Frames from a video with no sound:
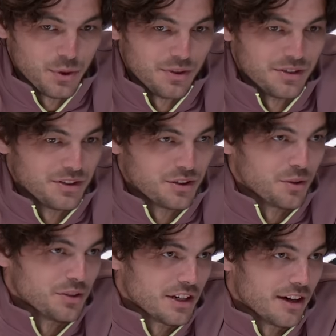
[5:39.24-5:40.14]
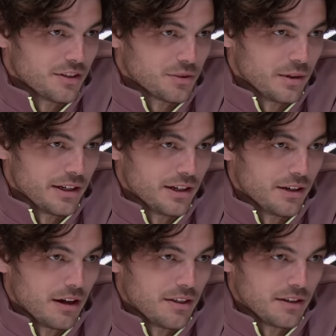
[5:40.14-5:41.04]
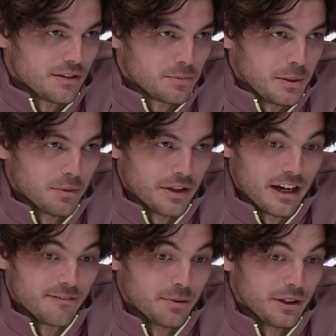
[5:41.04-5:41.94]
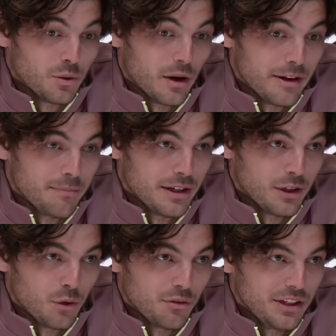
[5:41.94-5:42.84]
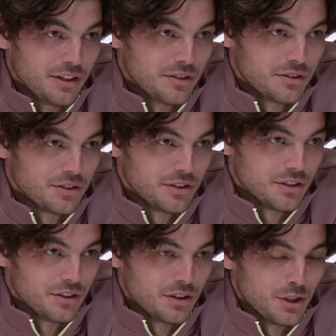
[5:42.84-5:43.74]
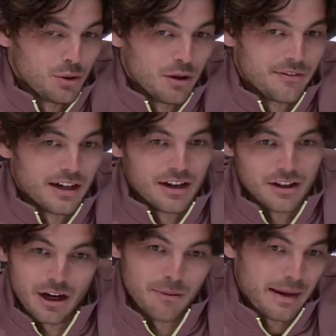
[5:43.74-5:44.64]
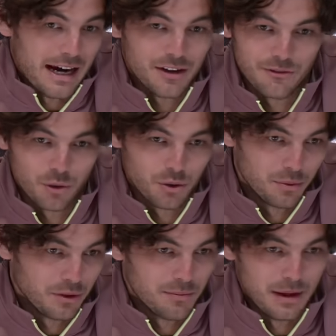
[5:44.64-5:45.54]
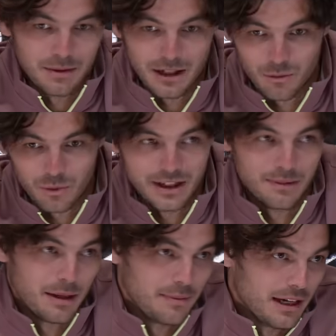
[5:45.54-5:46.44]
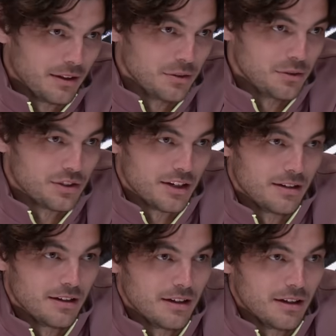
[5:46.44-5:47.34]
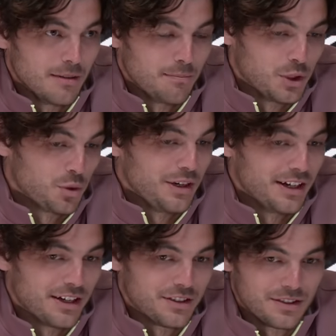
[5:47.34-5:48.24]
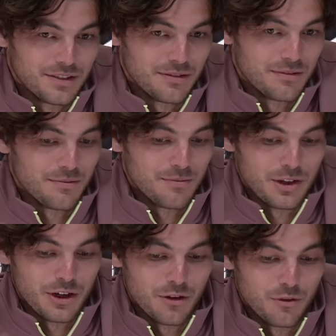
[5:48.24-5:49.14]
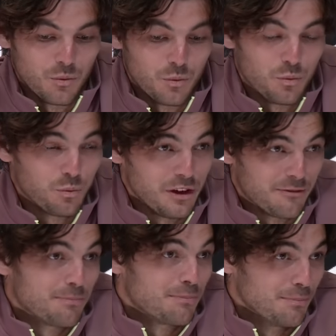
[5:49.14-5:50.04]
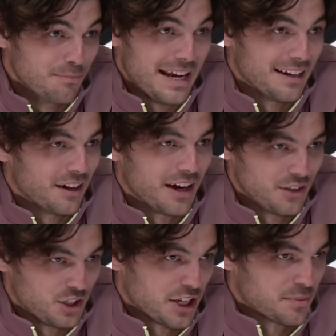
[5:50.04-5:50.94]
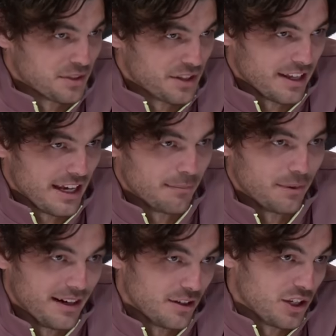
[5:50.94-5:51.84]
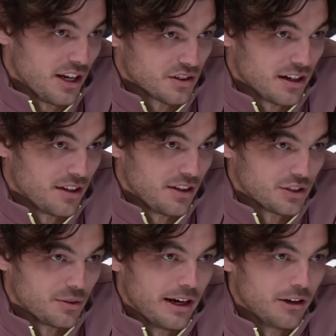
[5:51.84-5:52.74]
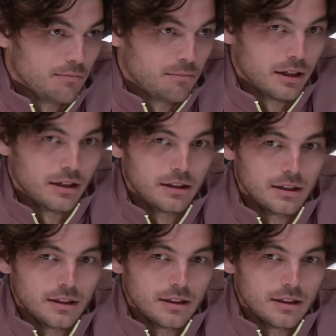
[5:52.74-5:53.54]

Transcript: always gone his way. You know, I think there's people that I've played quite a bit over the years who I've kind of gone back and forth with. Maybe I win, maybe I lose, and between us, you know, we've made a lot of adjustments to the game plan and changed a lot of things around, but